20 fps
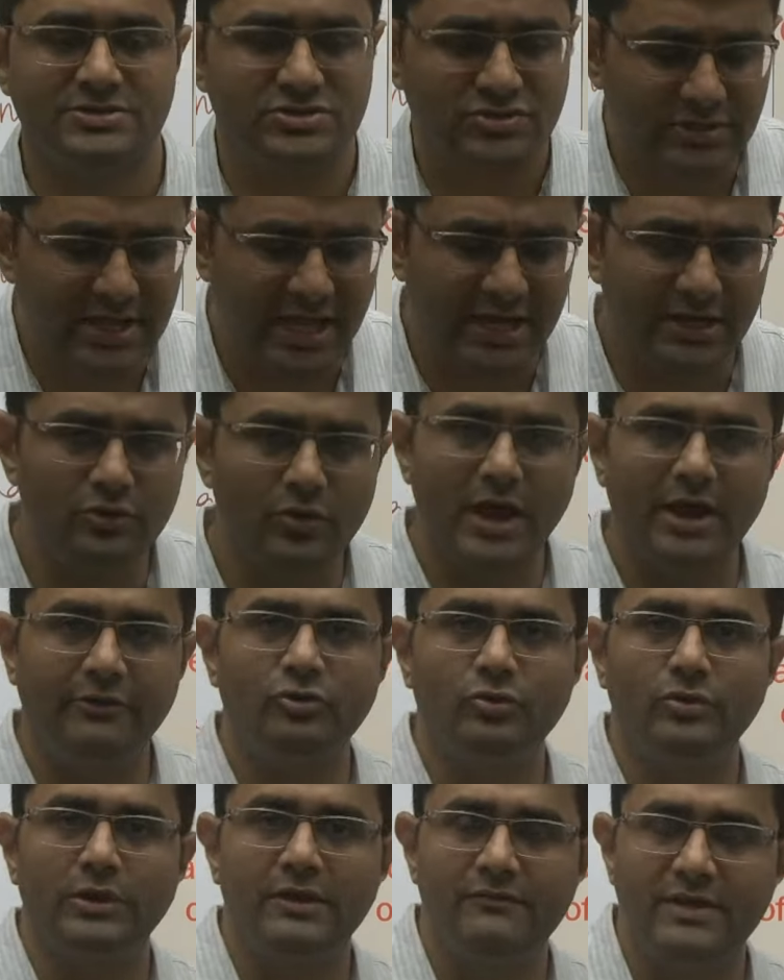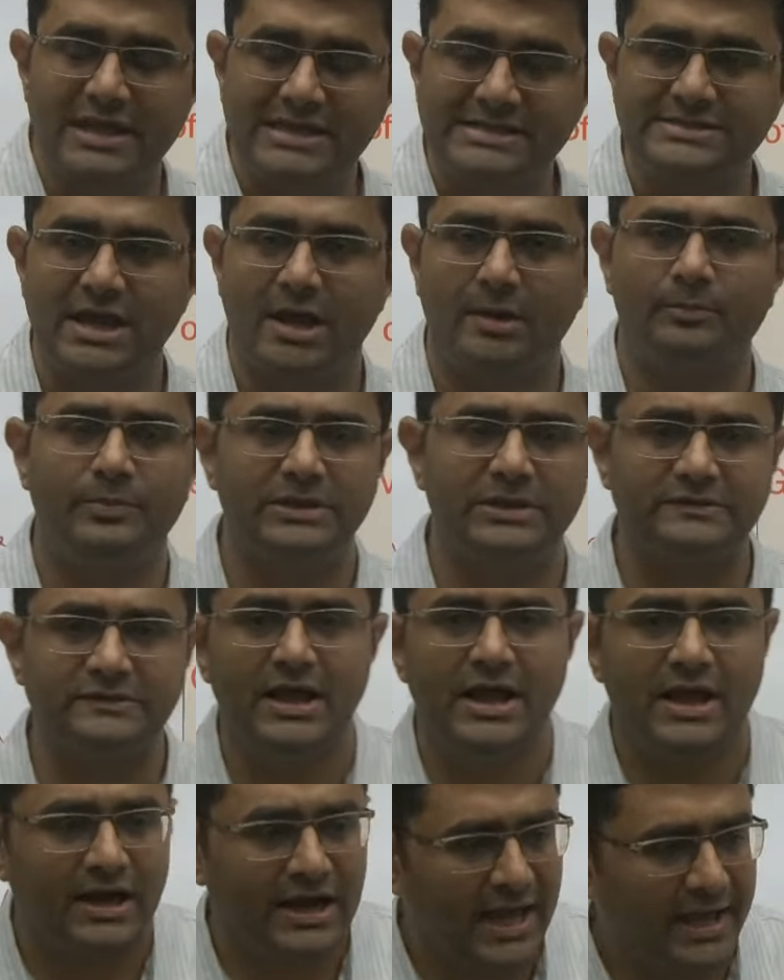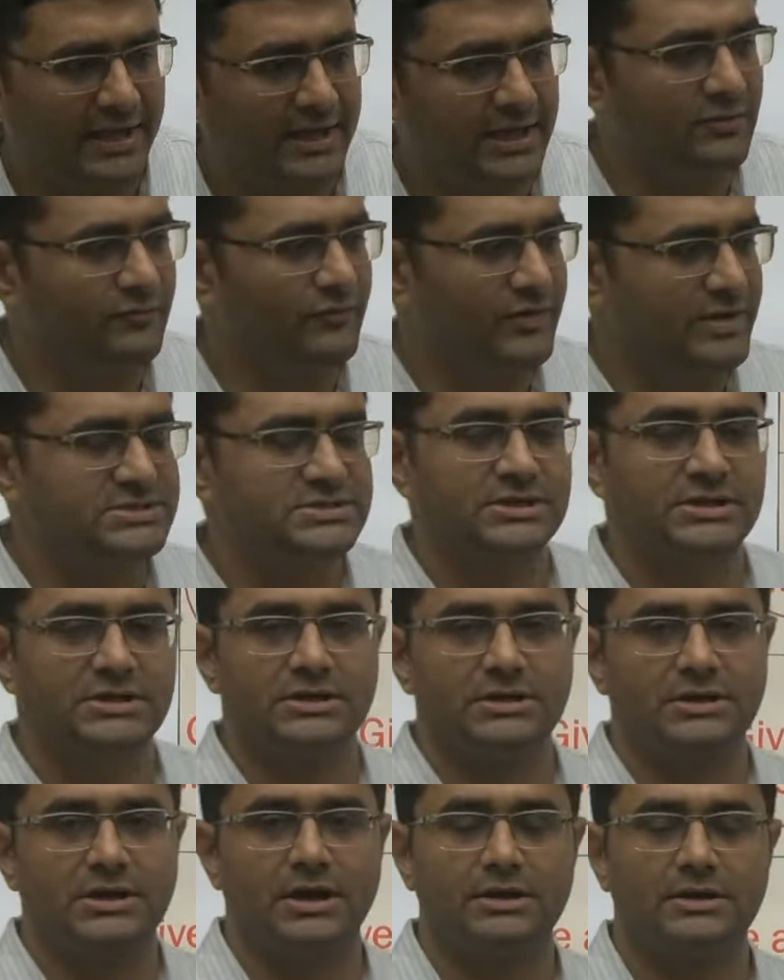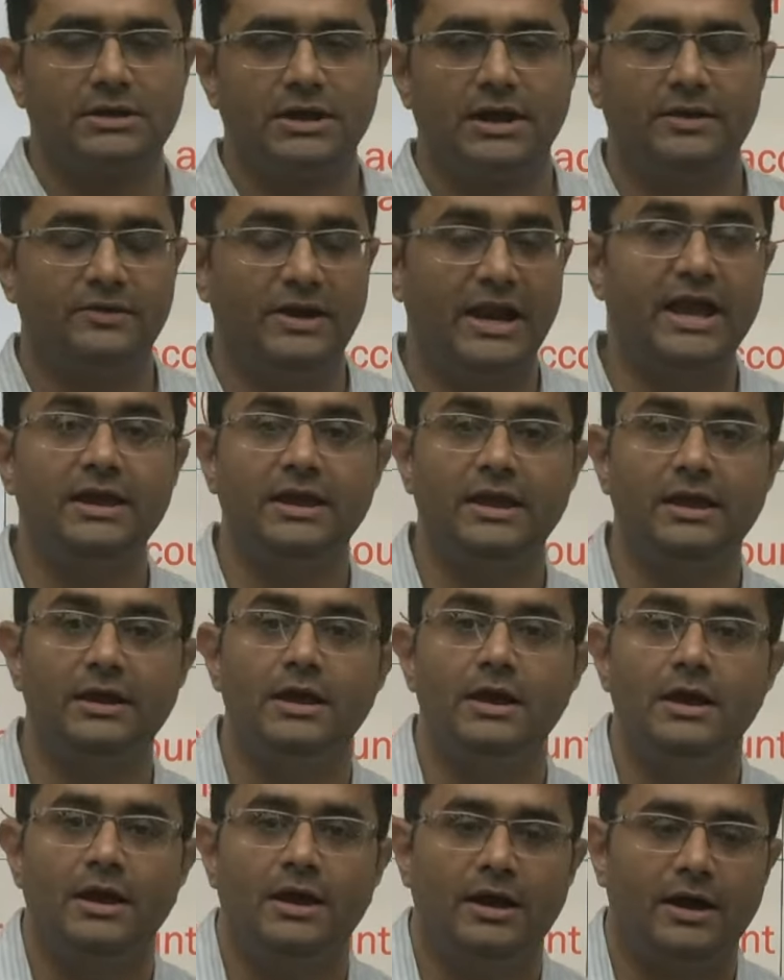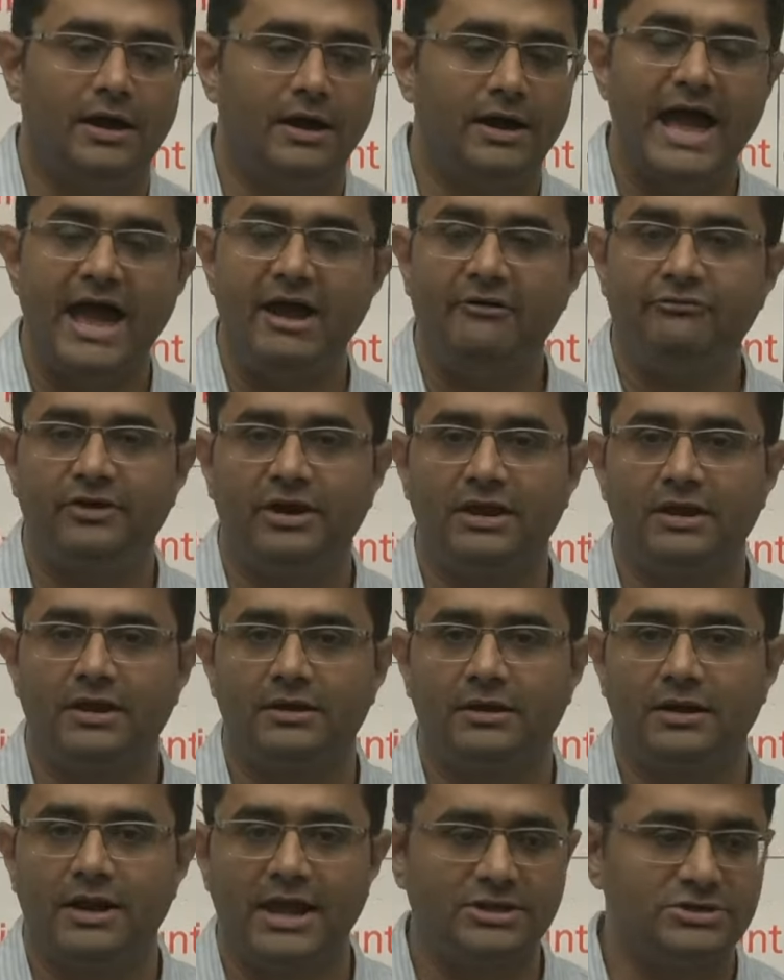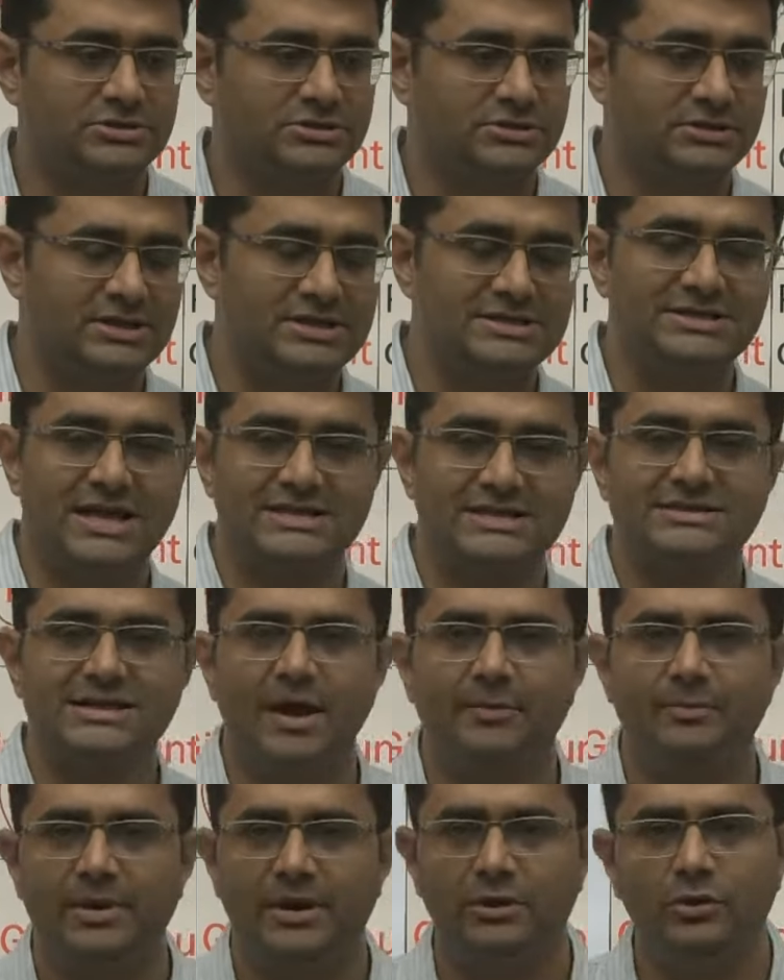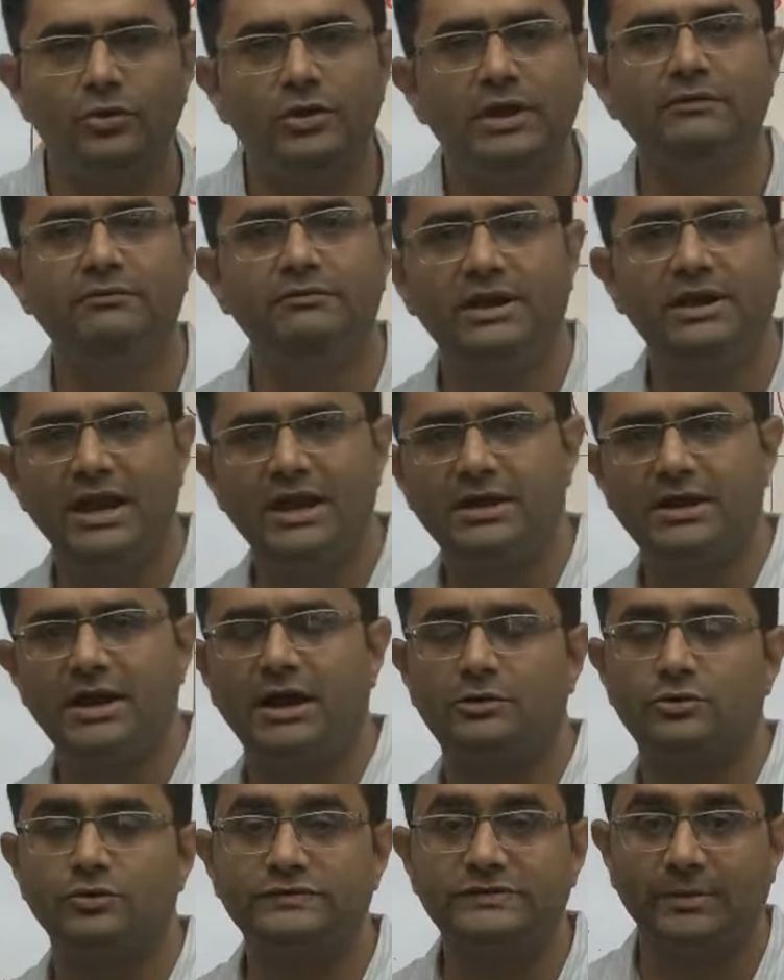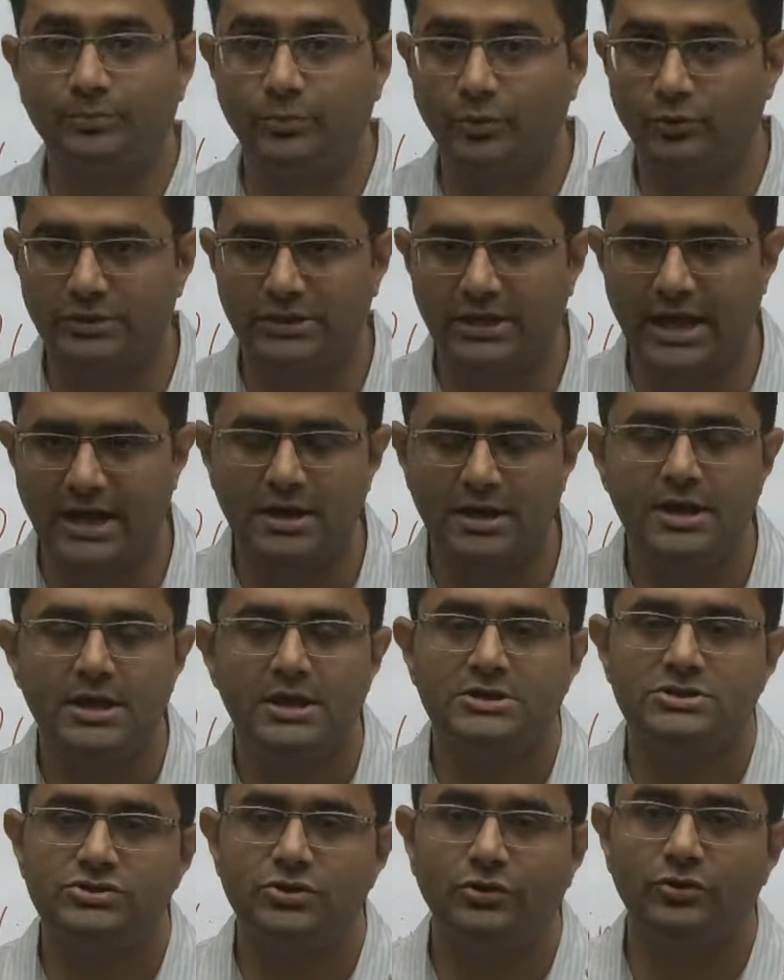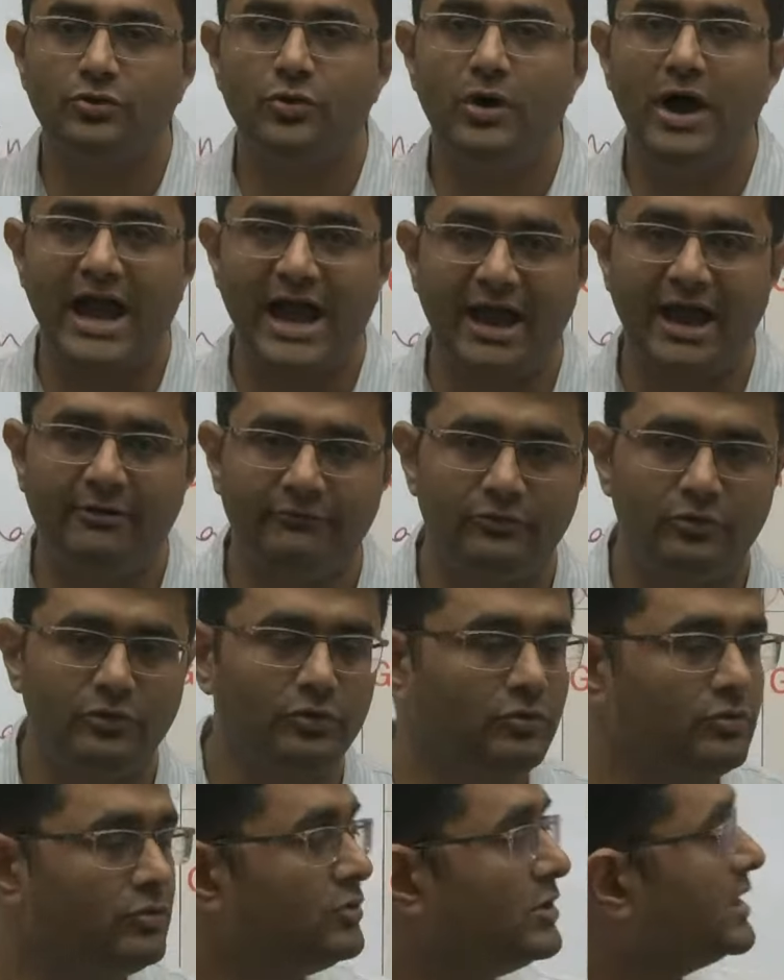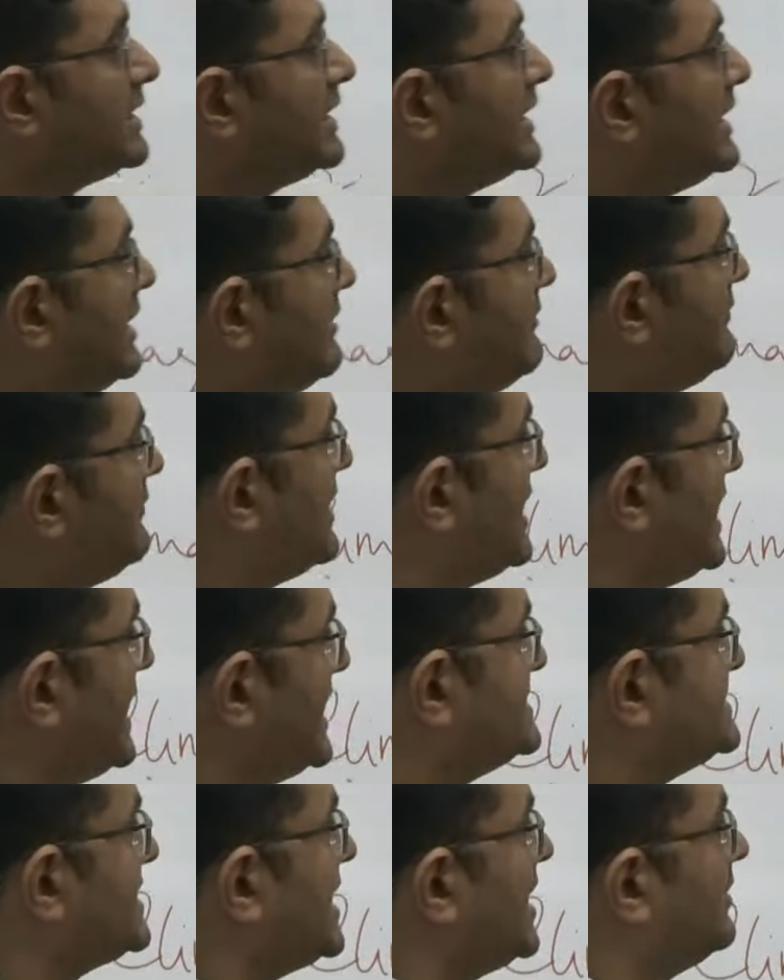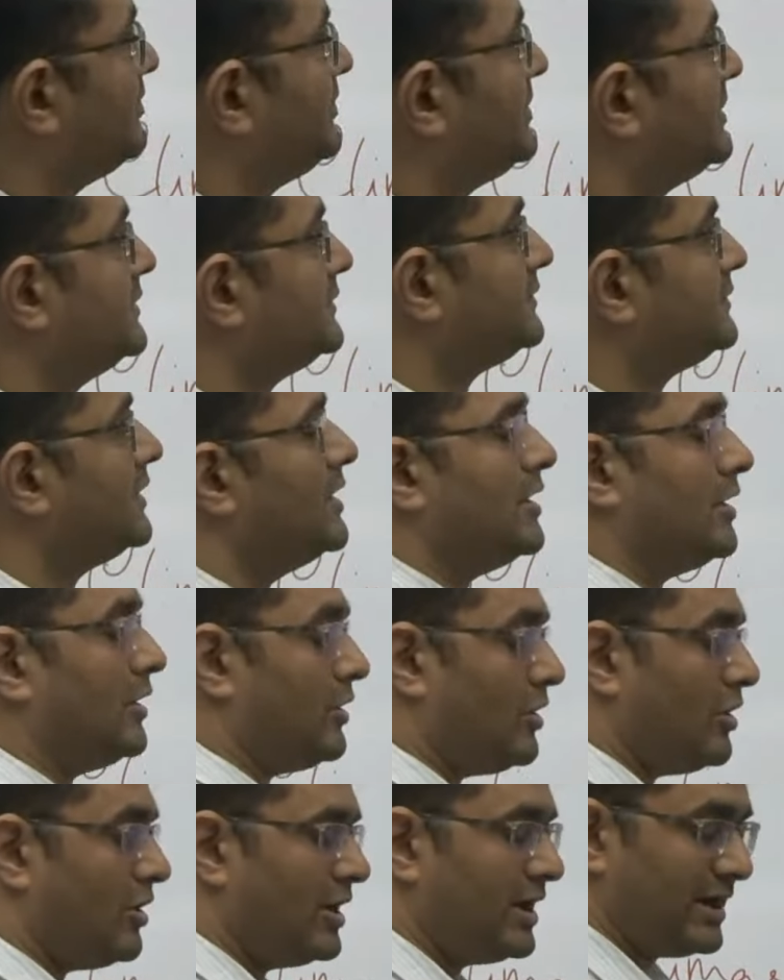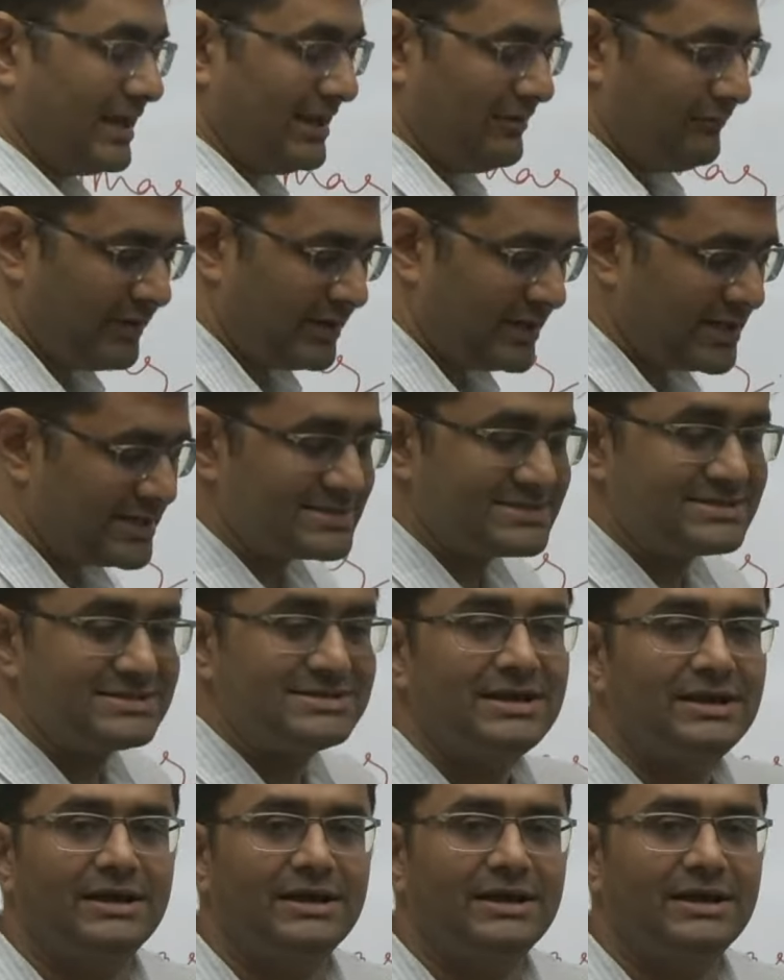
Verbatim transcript: So then you have to give examples, like in Western, like in African nation, this has happened. You give data to support that. So you have to give examples, or if it is